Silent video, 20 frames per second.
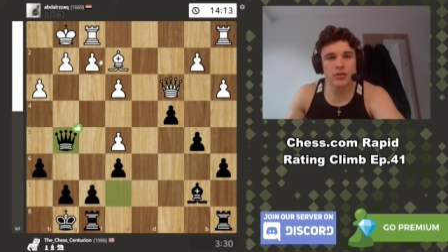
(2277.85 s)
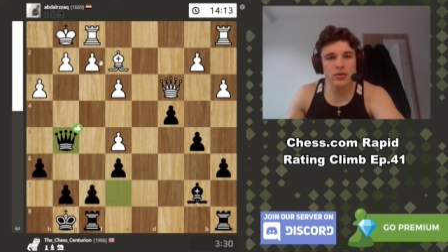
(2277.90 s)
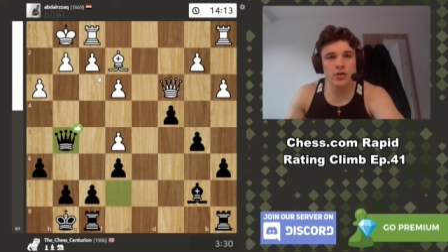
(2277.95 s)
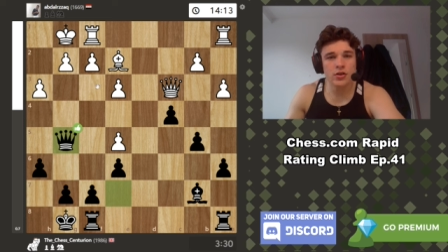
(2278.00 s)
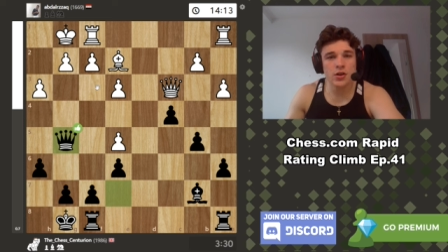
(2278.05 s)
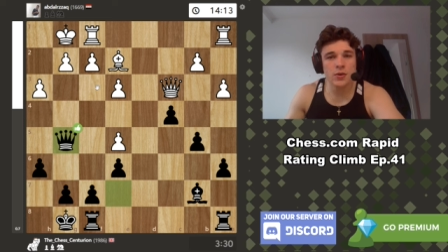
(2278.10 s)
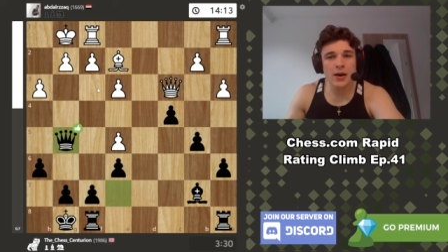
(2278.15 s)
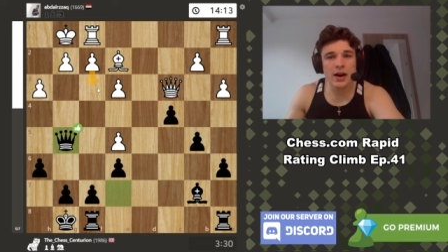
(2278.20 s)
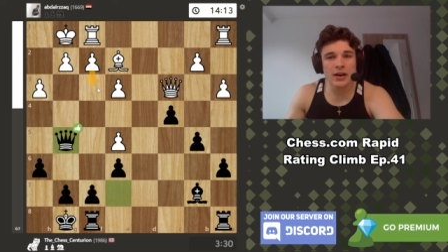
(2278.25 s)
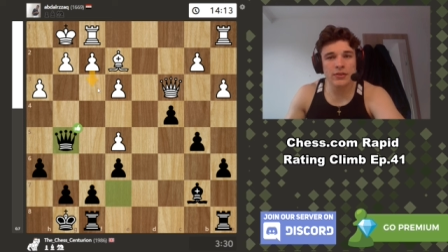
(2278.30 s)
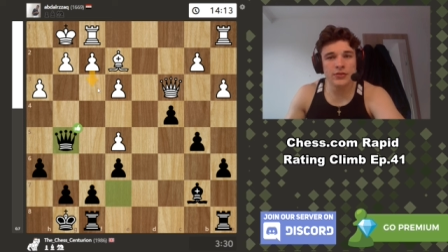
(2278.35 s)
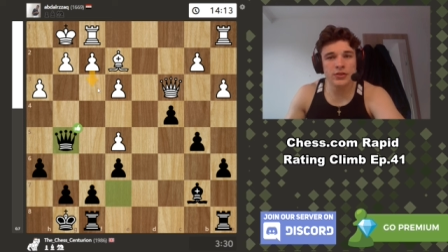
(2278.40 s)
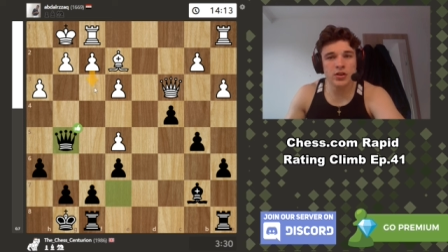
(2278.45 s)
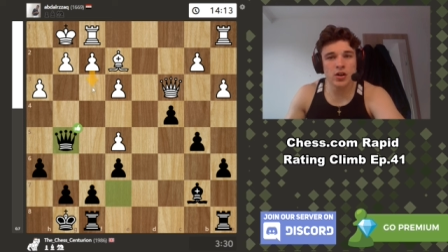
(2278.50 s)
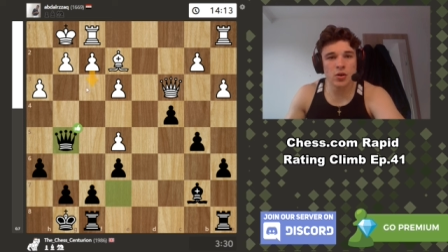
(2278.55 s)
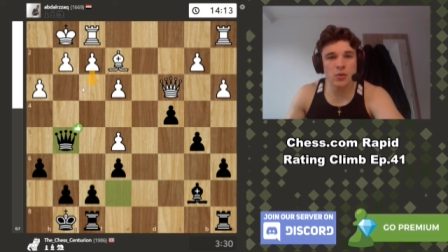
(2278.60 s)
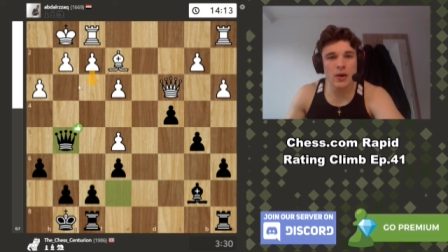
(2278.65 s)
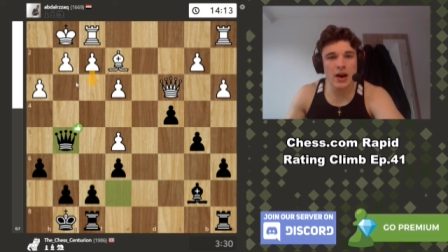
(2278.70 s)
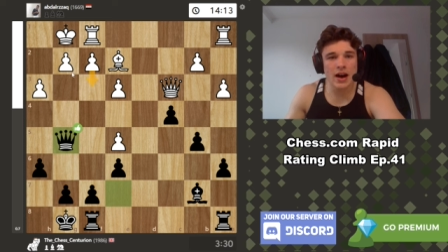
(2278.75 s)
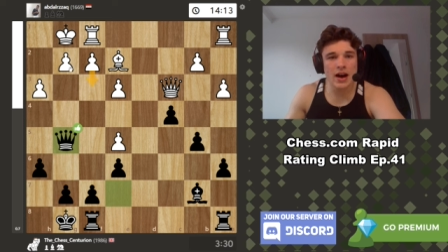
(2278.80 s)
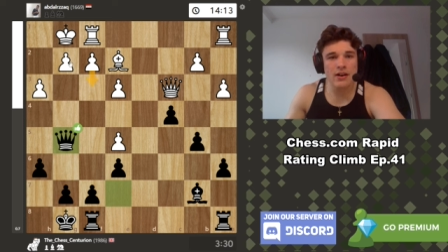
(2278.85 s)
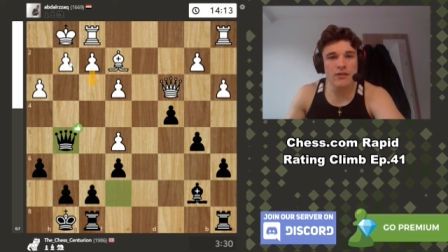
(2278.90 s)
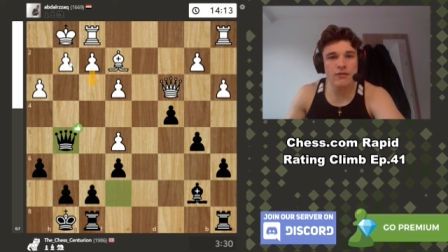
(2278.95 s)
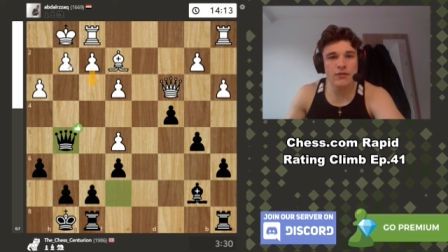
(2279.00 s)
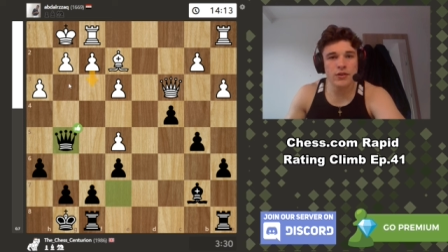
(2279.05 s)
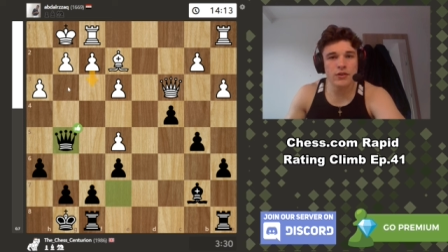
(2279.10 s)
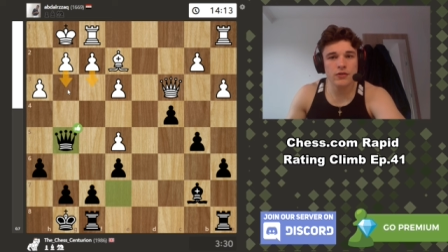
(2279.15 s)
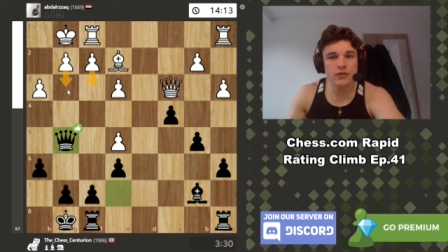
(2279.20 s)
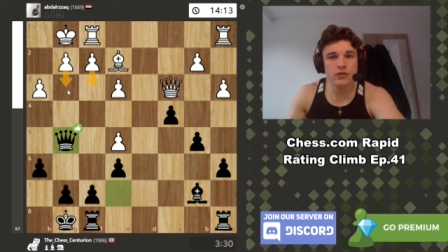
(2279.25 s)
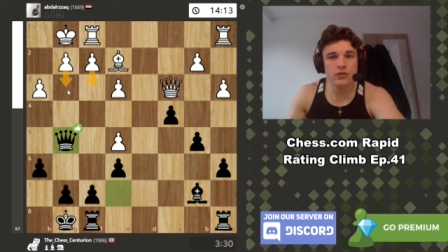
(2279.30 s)
that you have to go f
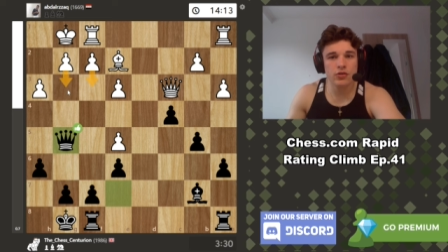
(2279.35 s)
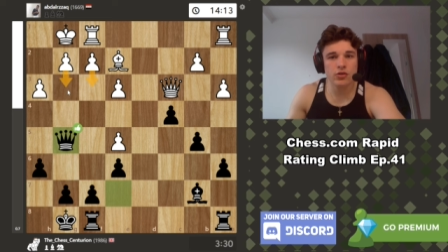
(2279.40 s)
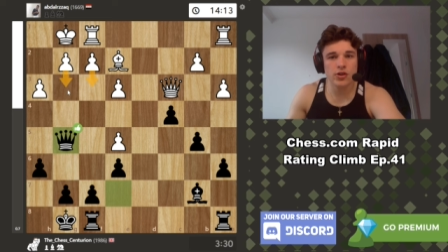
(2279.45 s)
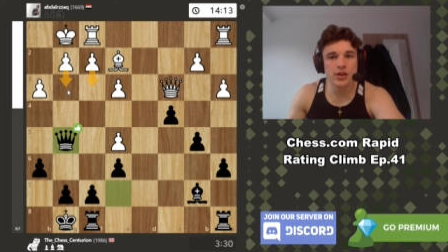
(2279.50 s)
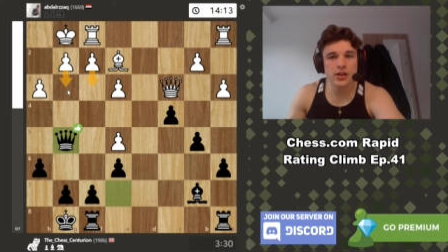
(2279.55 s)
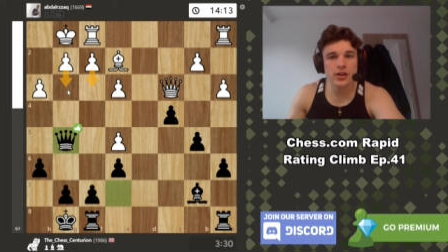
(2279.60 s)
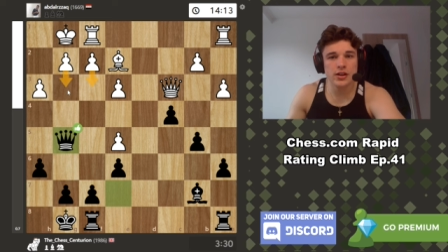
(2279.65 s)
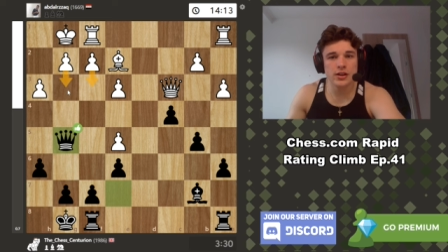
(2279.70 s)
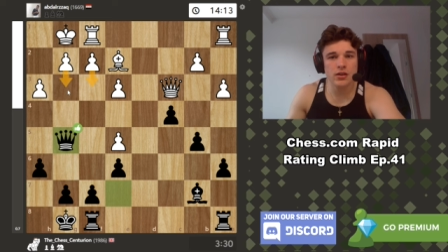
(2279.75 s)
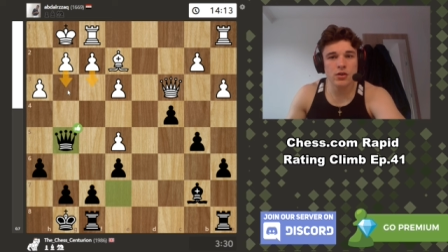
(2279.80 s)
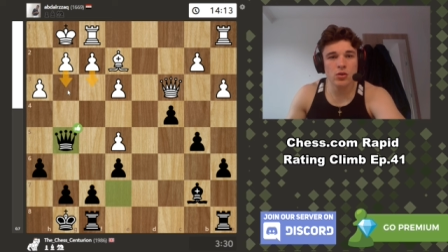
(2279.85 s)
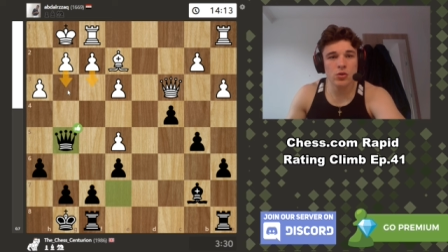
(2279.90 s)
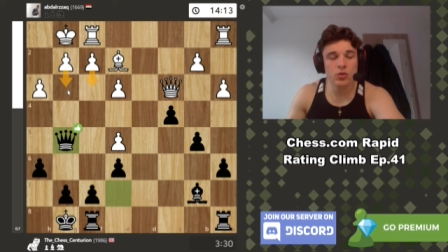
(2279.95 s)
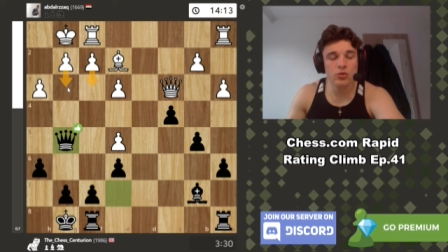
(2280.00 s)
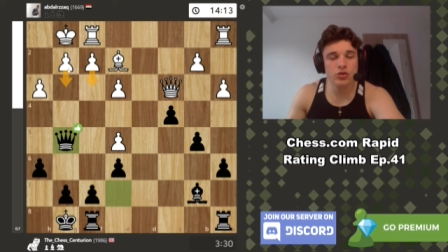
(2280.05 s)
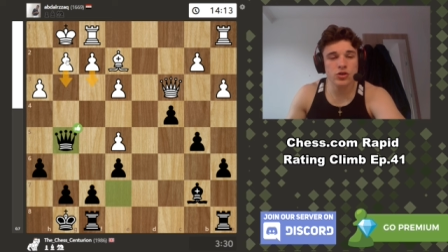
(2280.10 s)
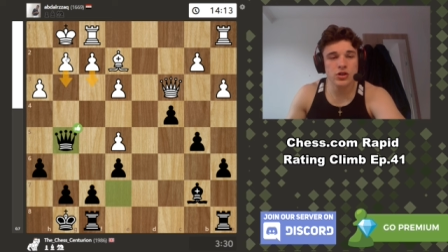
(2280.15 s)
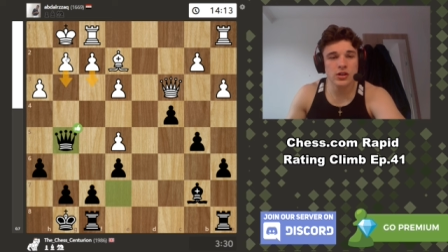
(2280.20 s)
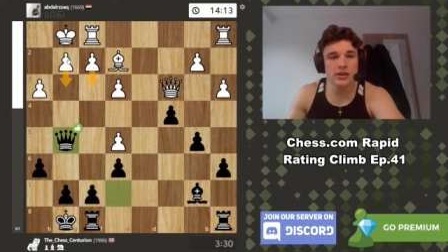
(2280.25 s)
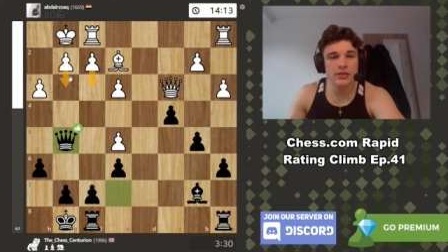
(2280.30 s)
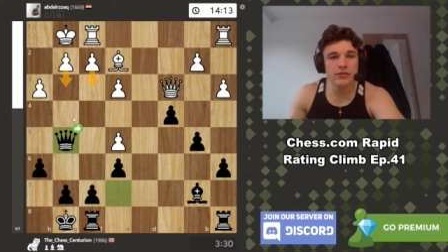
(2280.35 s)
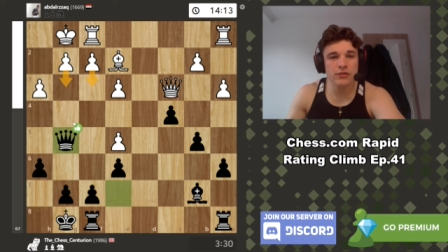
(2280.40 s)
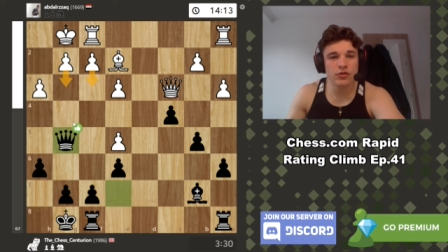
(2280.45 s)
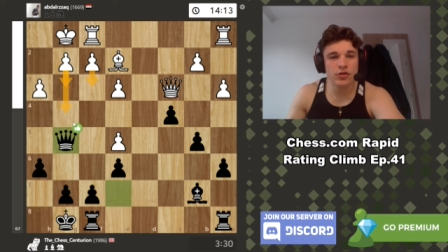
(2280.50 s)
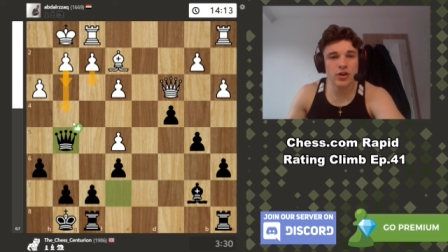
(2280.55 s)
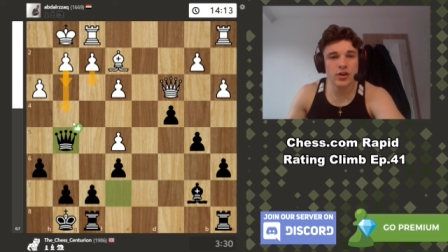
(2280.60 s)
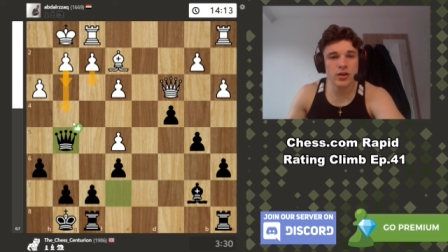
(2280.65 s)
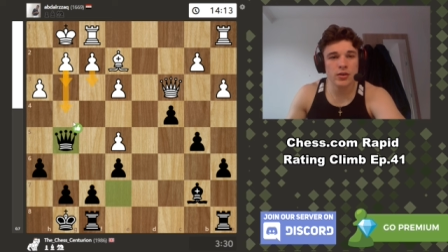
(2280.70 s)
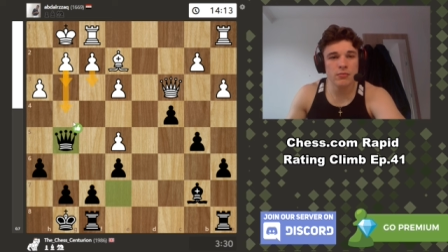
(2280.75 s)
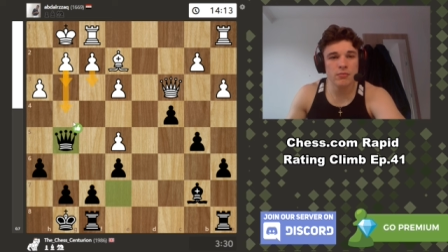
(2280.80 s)
three or g
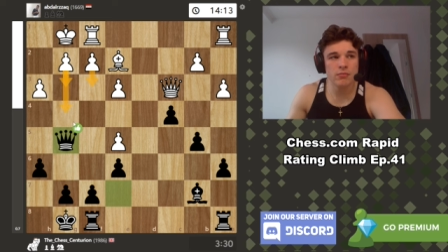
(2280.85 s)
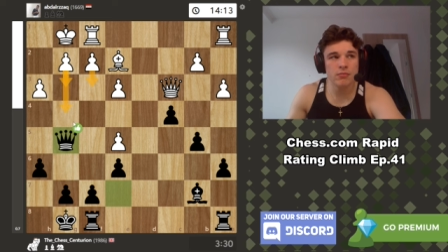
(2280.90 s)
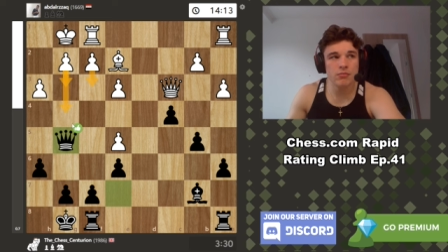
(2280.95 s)
three.